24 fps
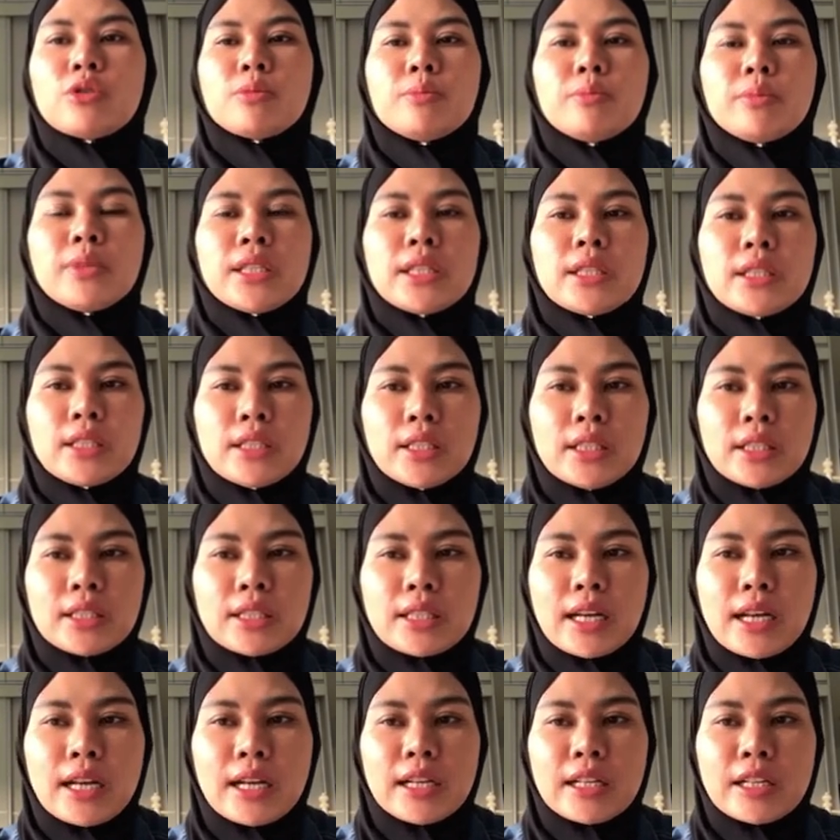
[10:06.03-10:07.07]
methods:
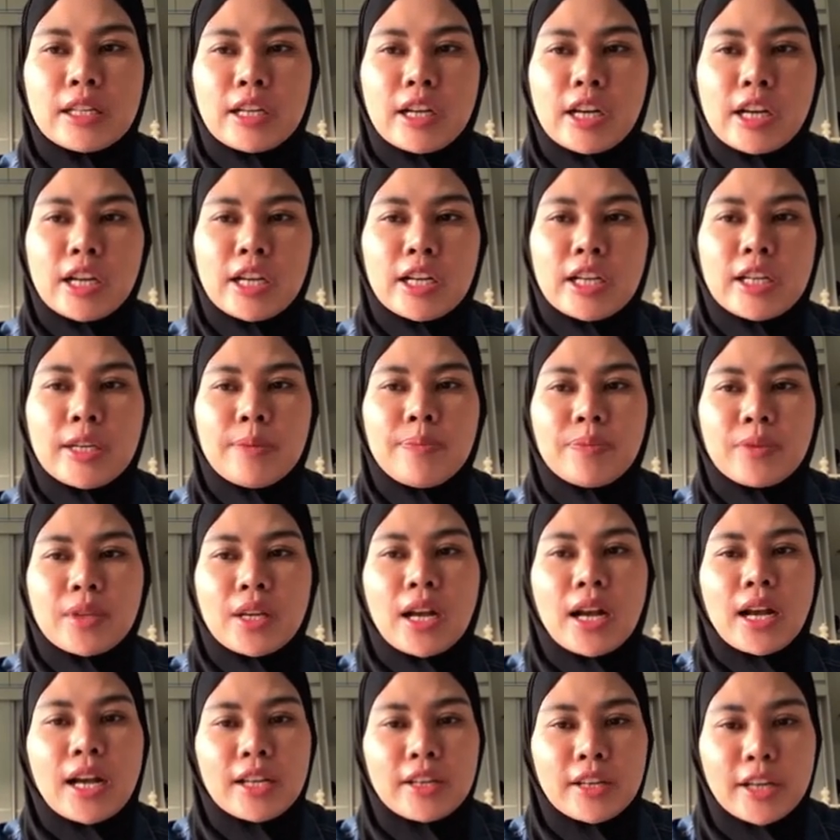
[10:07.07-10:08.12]

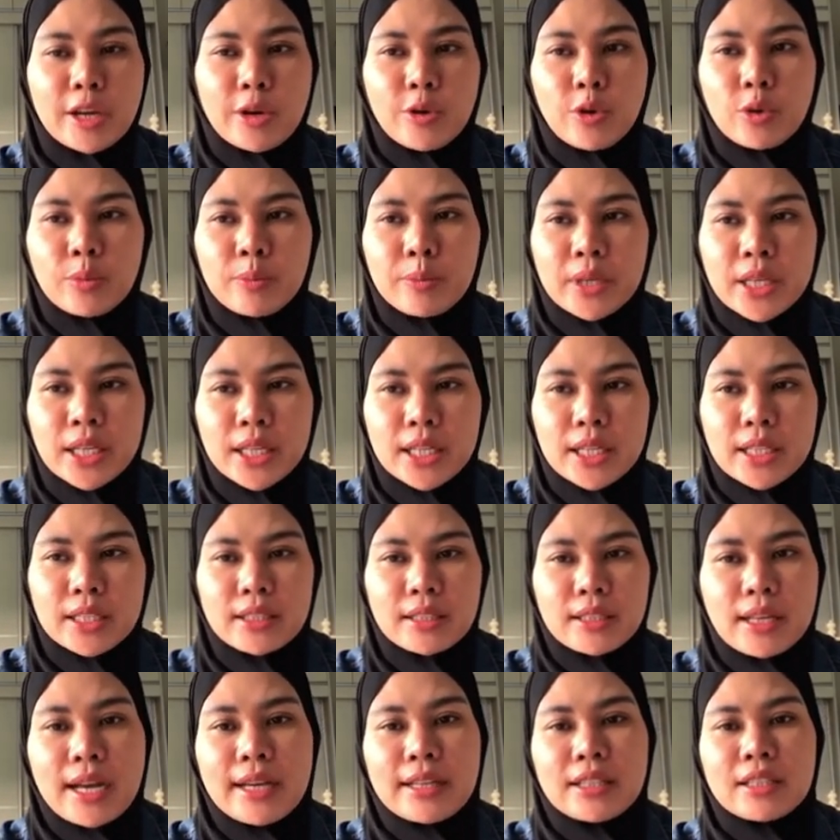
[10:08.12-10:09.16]
anaerobic
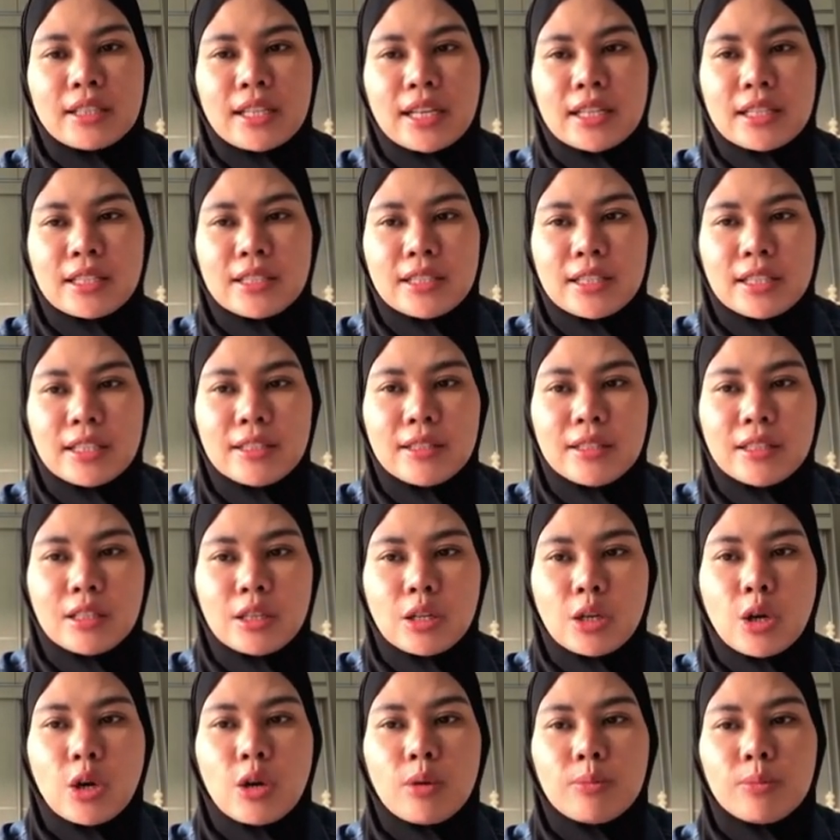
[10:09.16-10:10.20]
digestion,
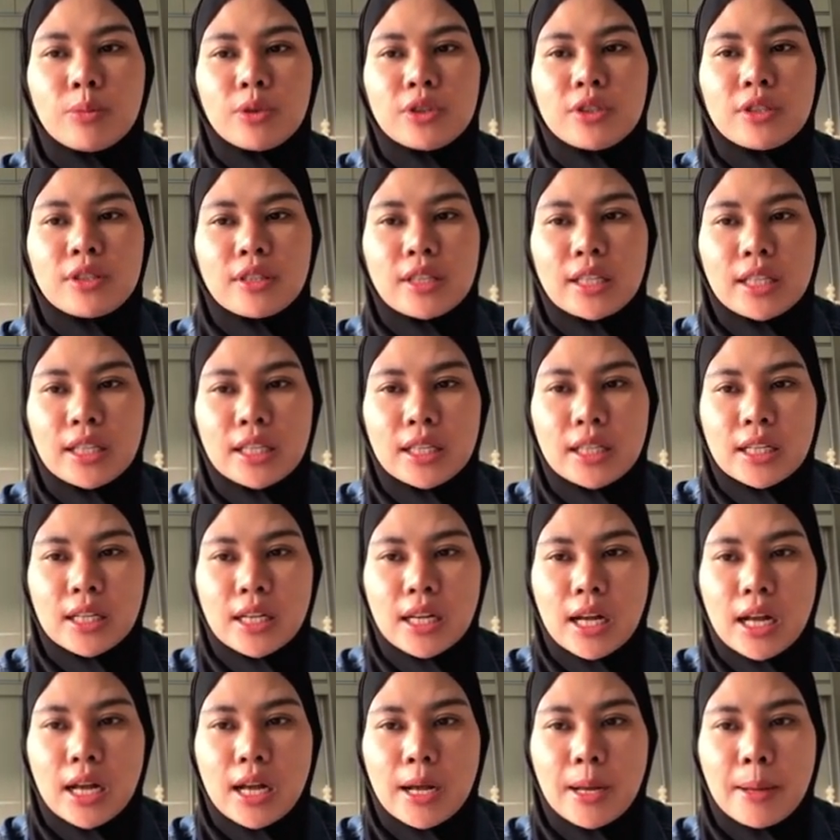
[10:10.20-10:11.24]
composting,
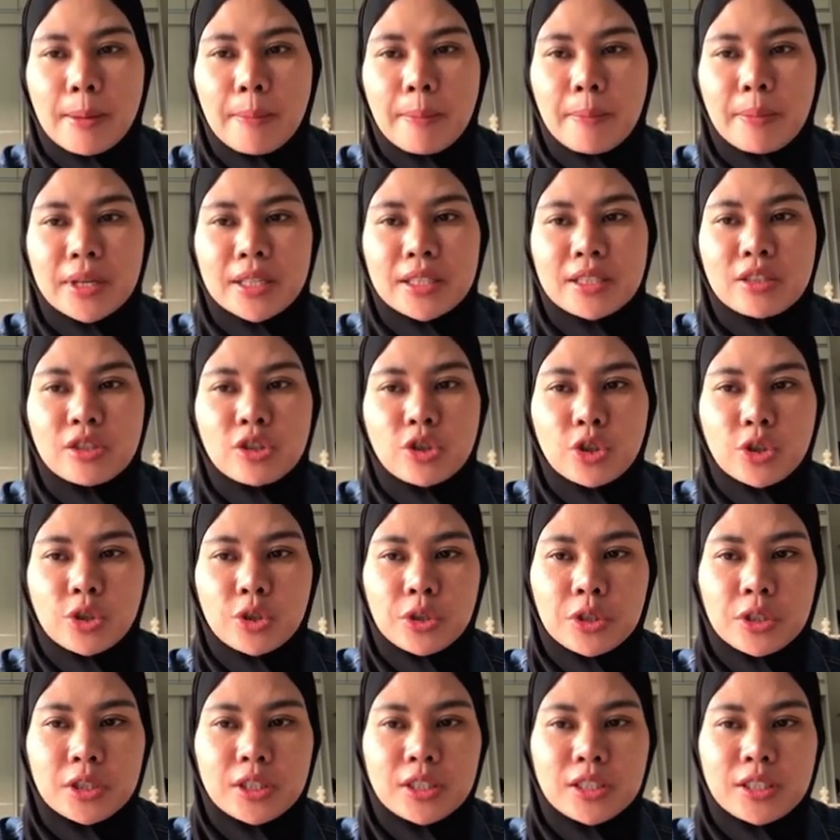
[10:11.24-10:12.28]

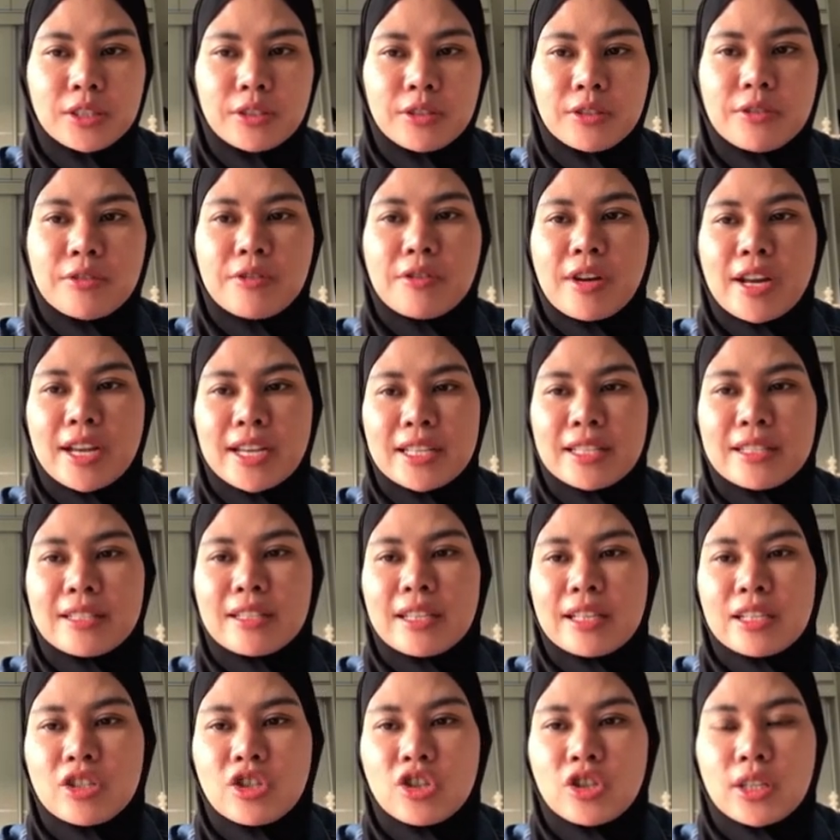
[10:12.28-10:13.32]

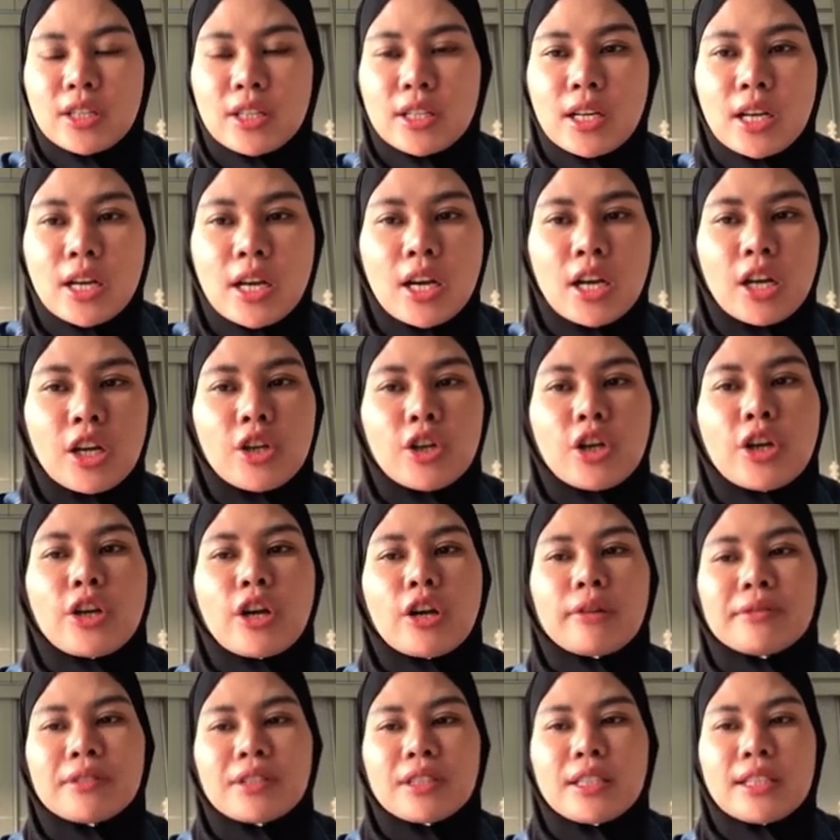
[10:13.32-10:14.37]
pasteurization. None
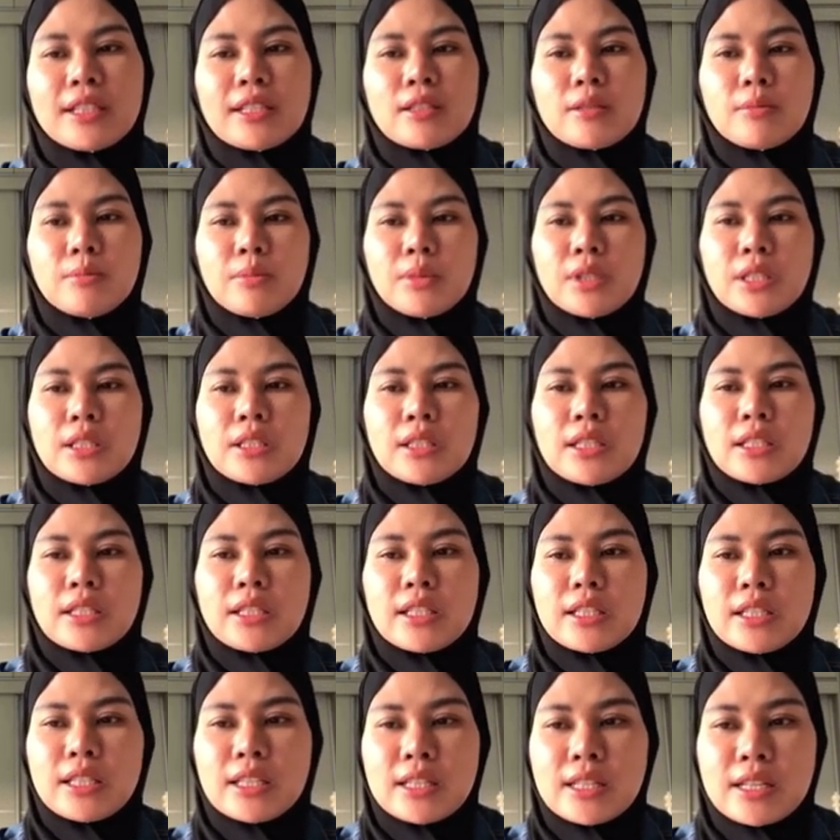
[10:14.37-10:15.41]
of these methods
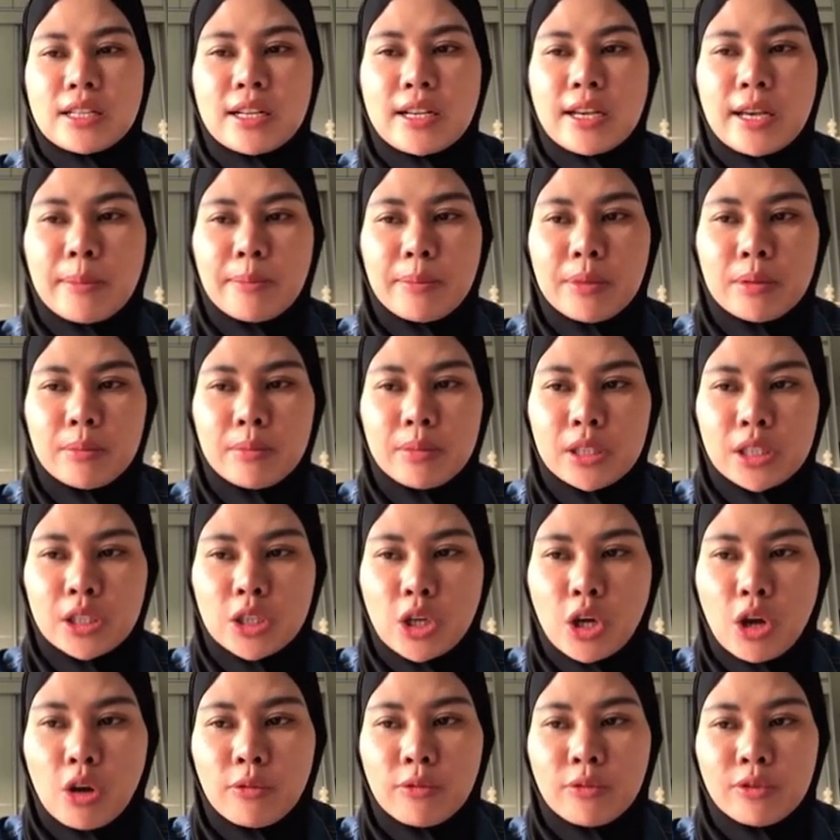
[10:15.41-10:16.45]
is capable
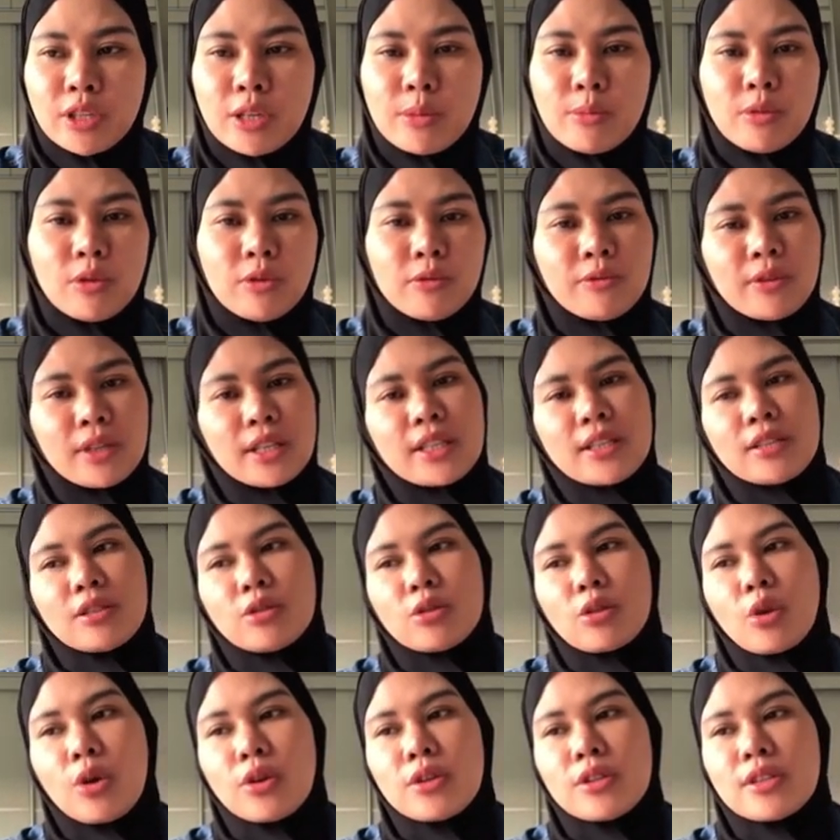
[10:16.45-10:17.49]
of removing
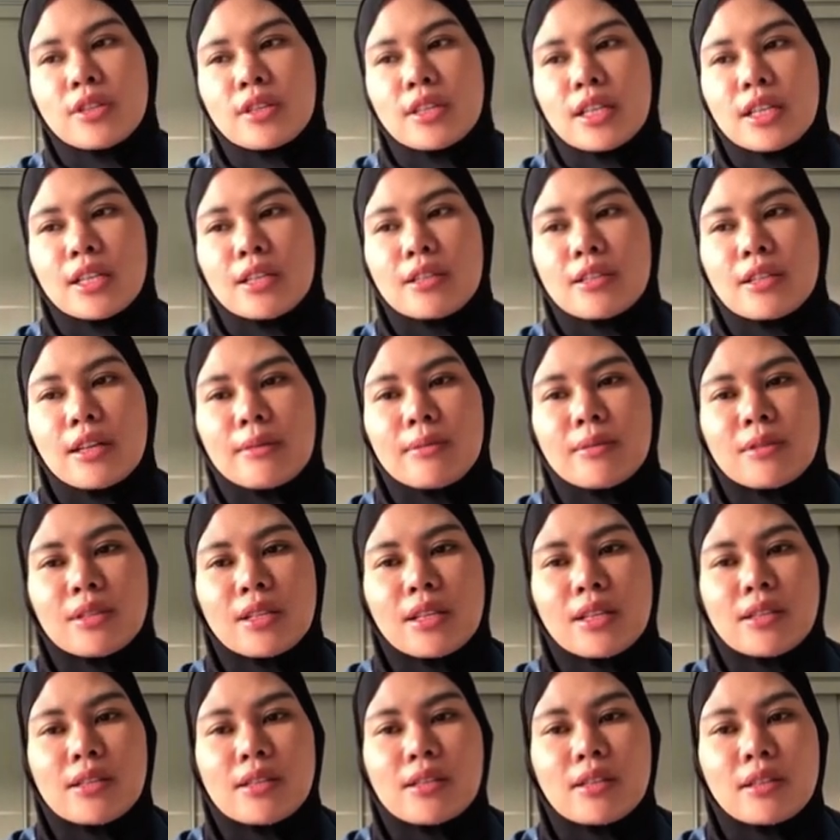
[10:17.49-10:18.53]
toxic
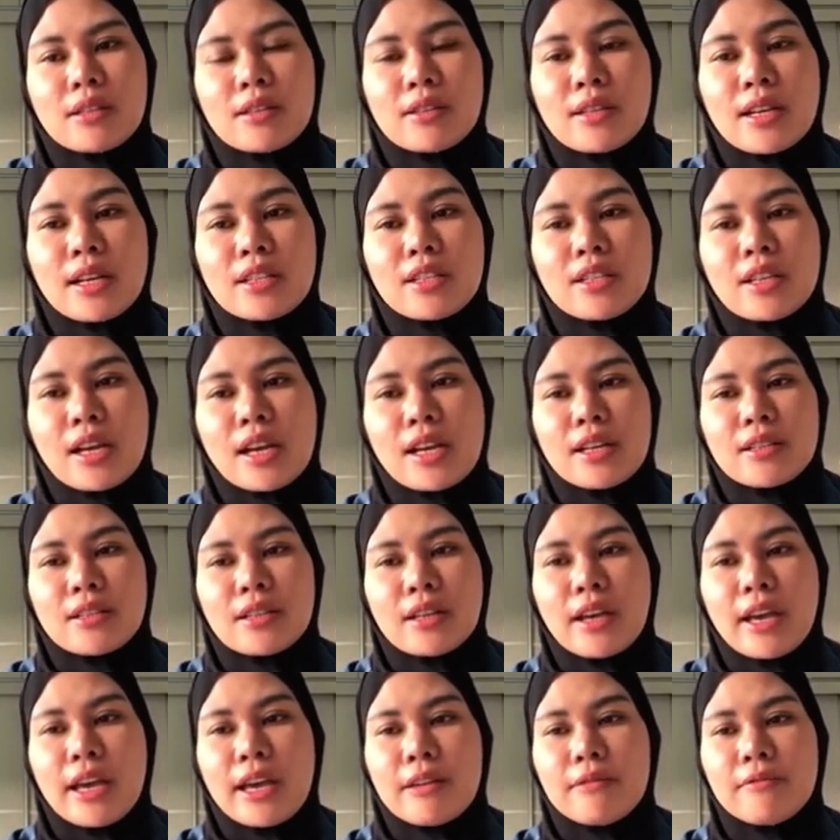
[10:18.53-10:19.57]
substances such as
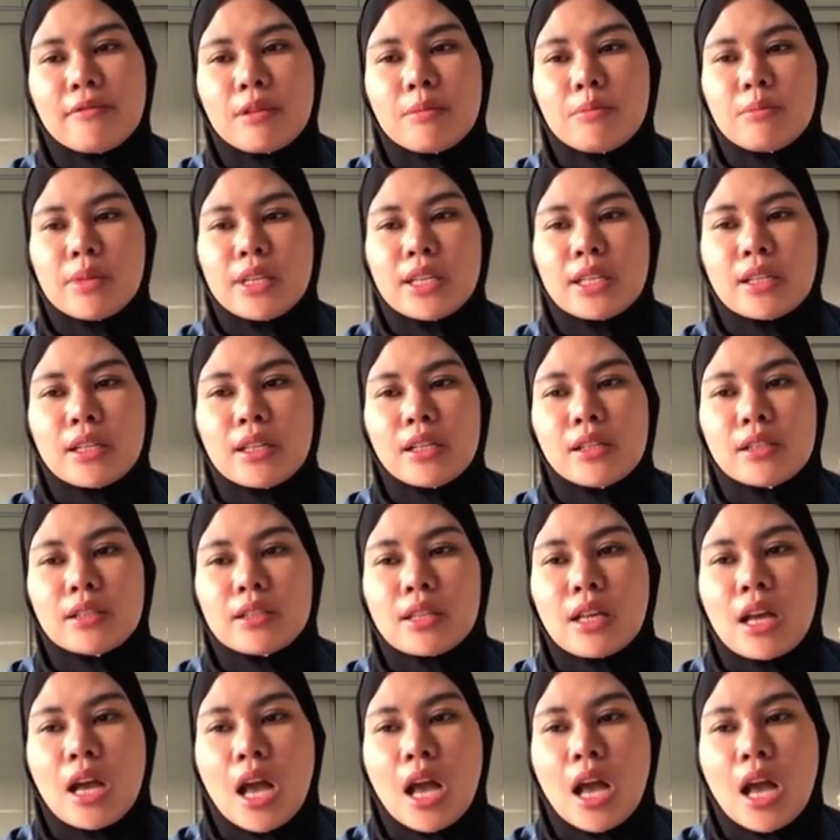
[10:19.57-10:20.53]
heavy metals